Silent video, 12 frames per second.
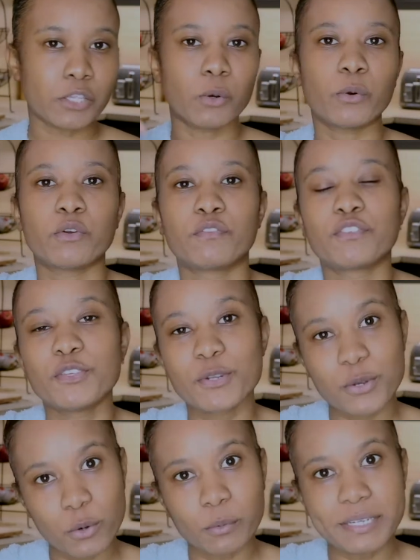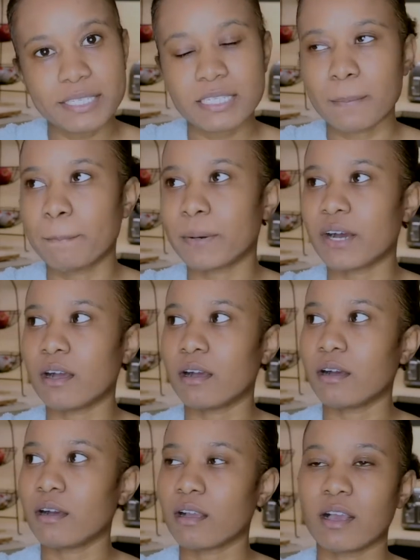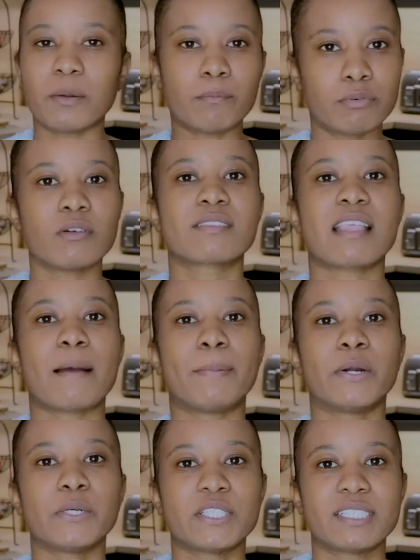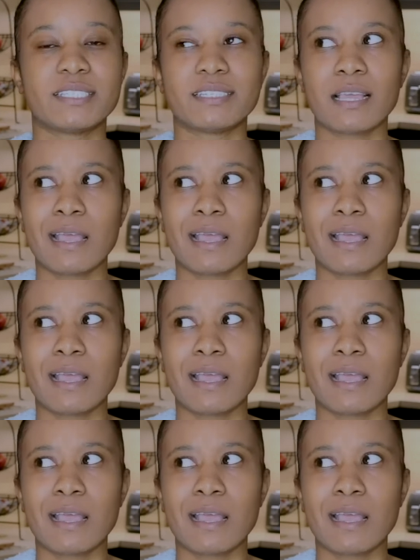All of you know it. But God broke that person.